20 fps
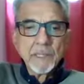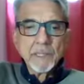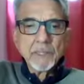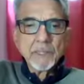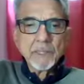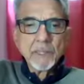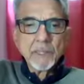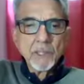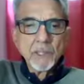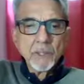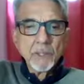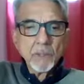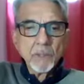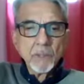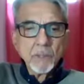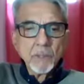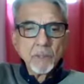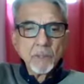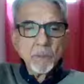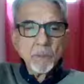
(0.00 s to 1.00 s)

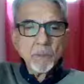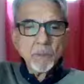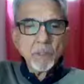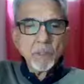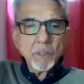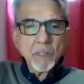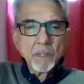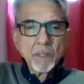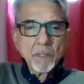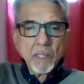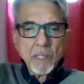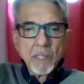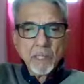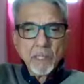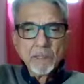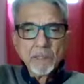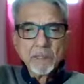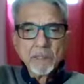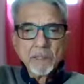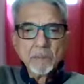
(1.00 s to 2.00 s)
So
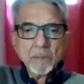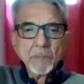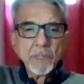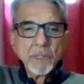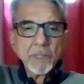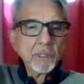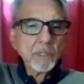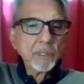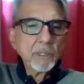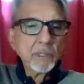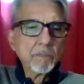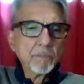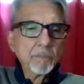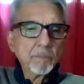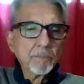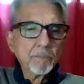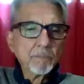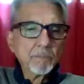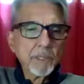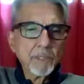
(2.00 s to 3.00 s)
God is a mixture
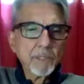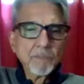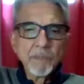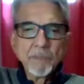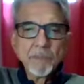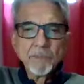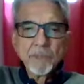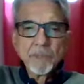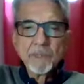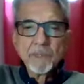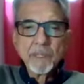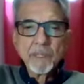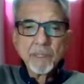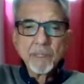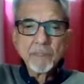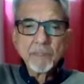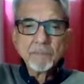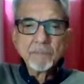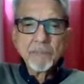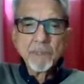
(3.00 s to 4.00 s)
of
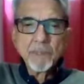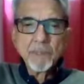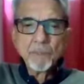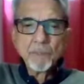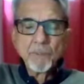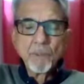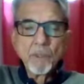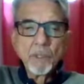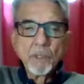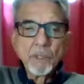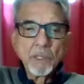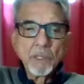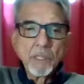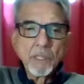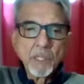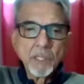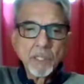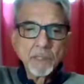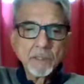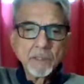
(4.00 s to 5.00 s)
everything. Therefore,
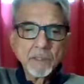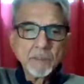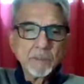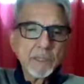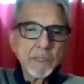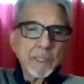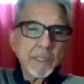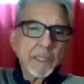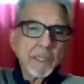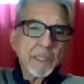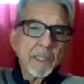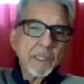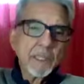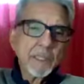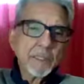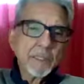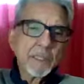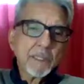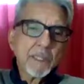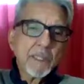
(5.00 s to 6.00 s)
God
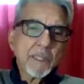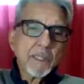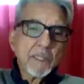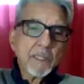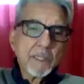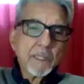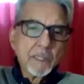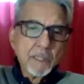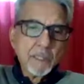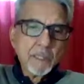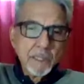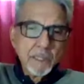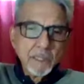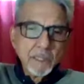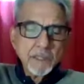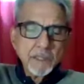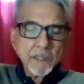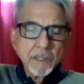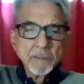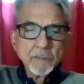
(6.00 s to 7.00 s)
is the
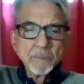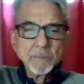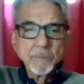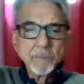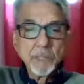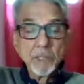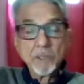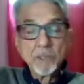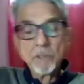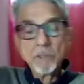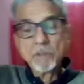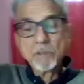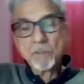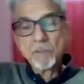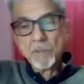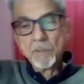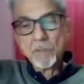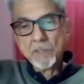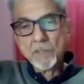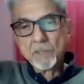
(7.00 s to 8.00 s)
incarnation, the
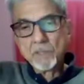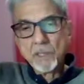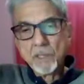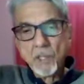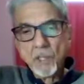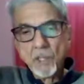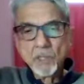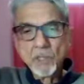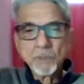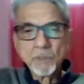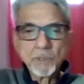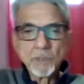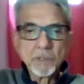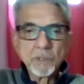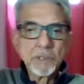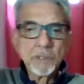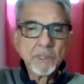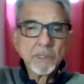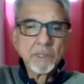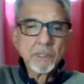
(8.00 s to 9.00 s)
universe, the cosmos
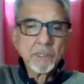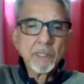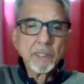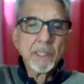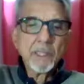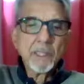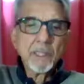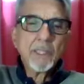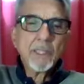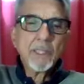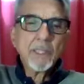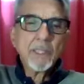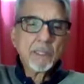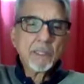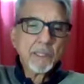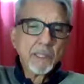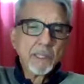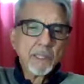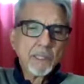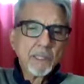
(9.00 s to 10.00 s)
is the
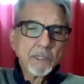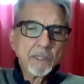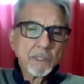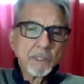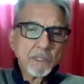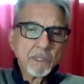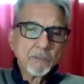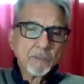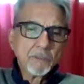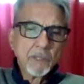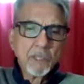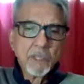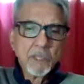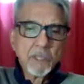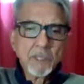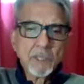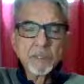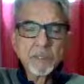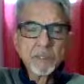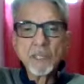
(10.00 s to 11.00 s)
incarnation of
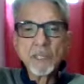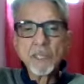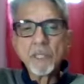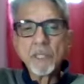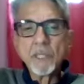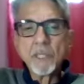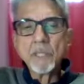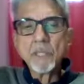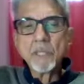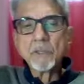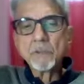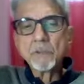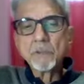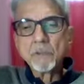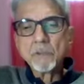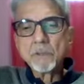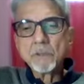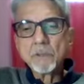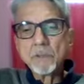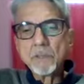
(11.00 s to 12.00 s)
God due
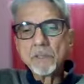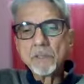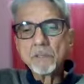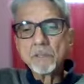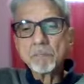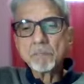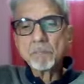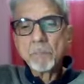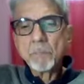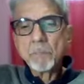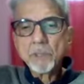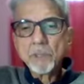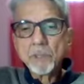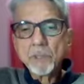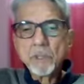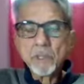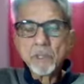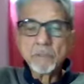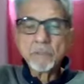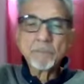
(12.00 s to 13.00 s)
to this
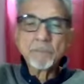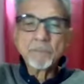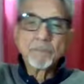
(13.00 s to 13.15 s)
mixture